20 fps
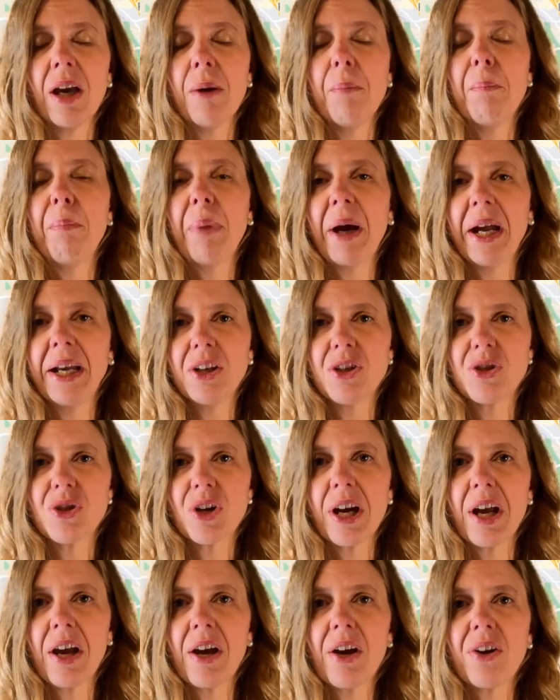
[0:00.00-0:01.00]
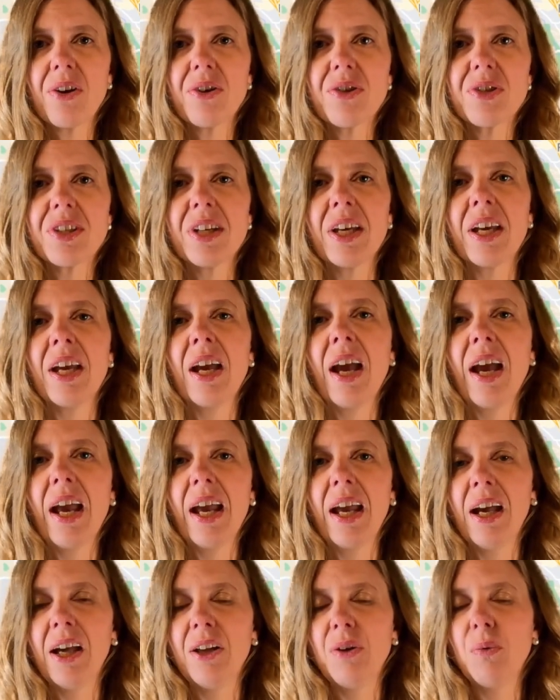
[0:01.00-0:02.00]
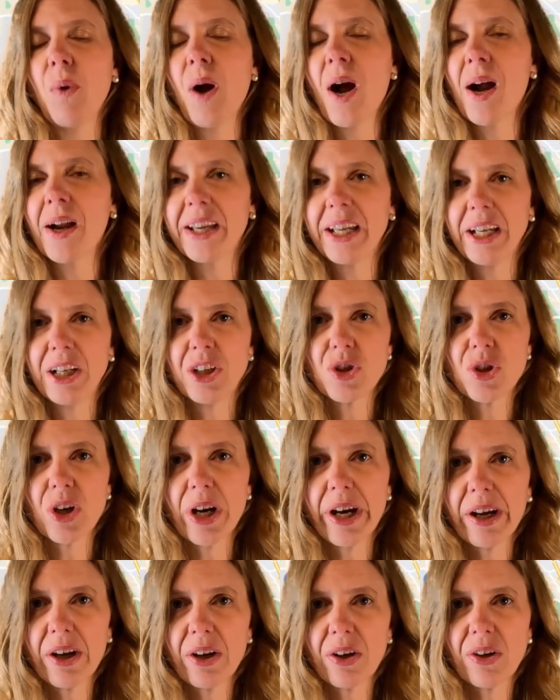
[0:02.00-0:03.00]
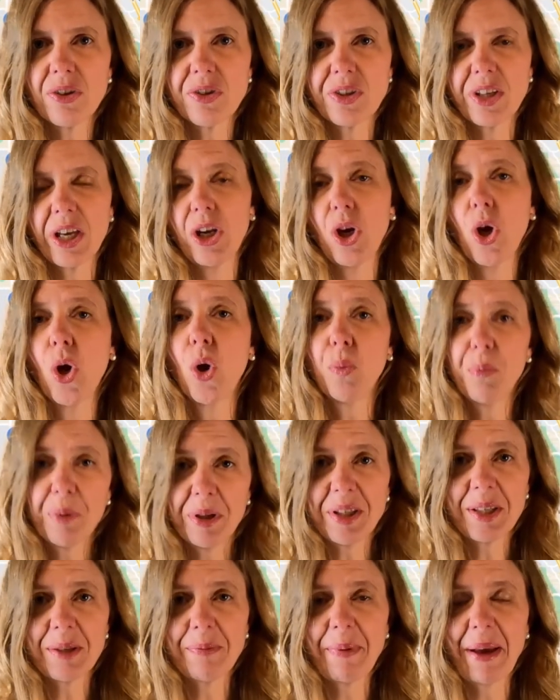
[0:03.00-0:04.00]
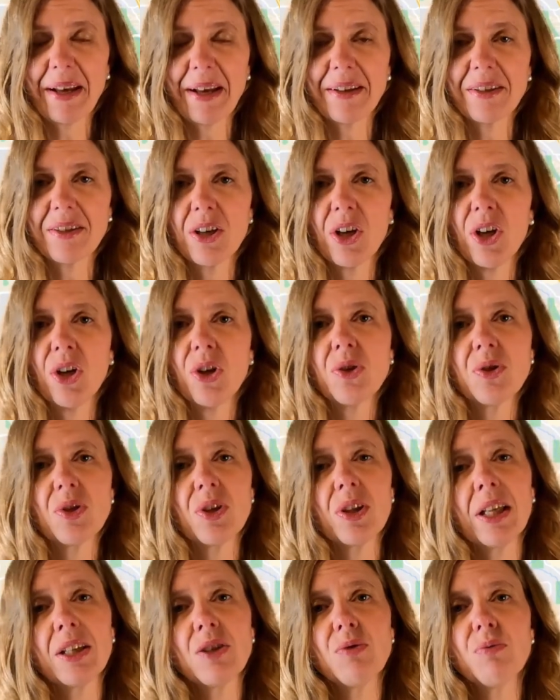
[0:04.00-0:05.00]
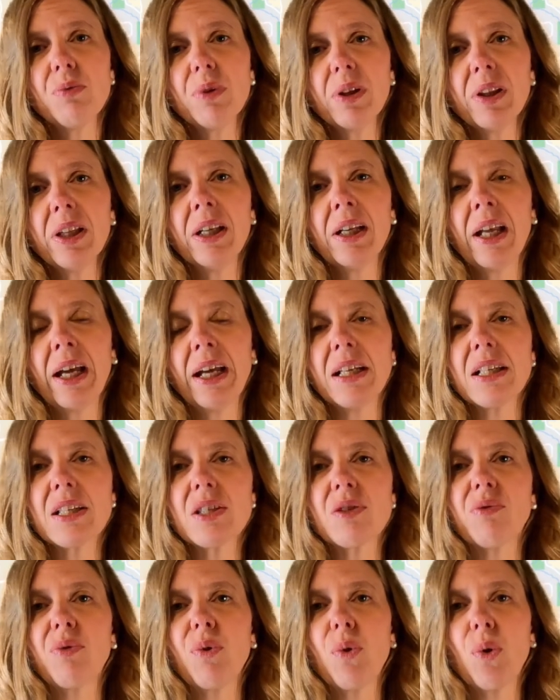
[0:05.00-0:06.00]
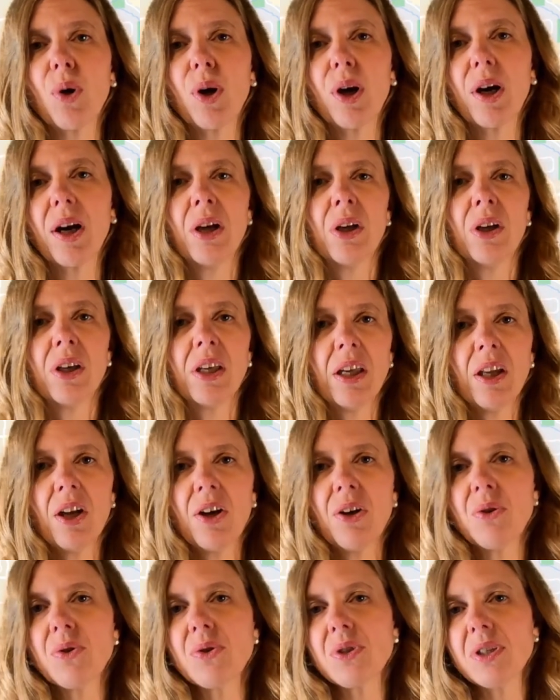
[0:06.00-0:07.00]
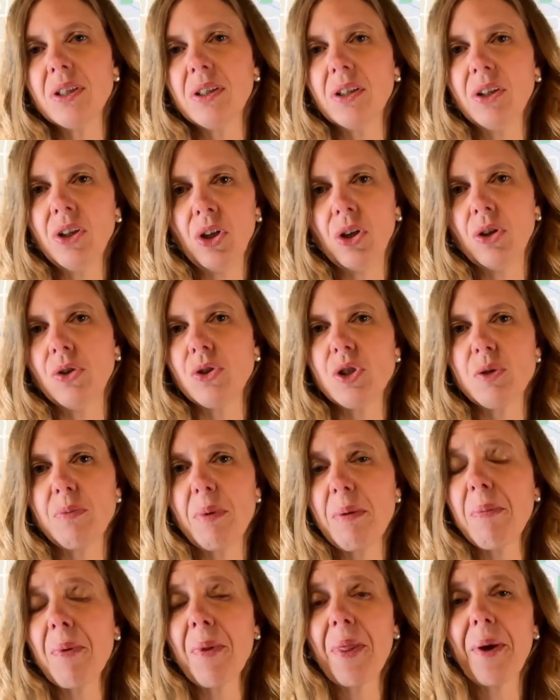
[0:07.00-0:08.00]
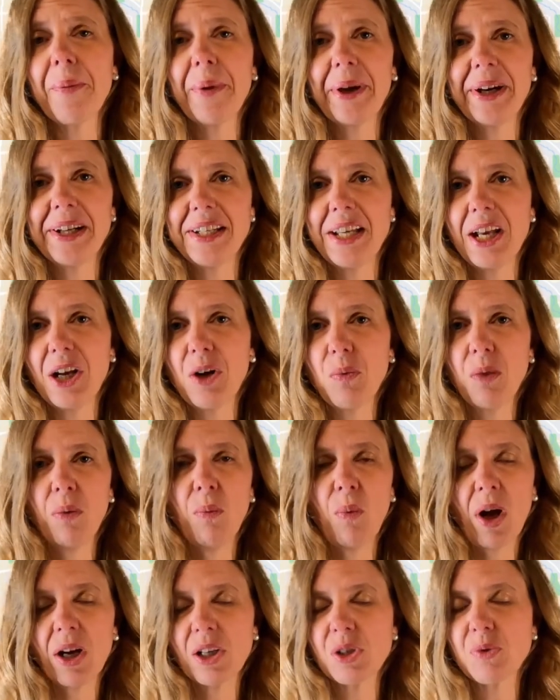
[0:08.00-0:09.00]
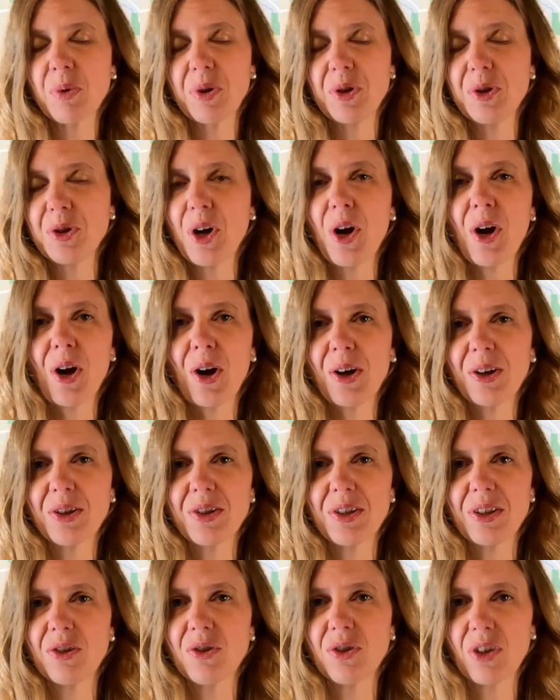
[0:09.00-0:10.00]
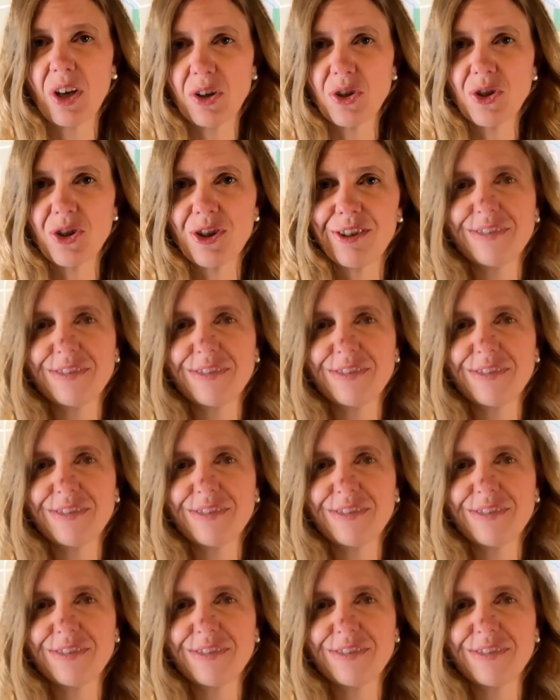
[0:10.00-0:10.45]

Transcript: bike trails, and walking trails, and open space. So that's really nice for kiddos and just people that want to take walks with their dogs and such.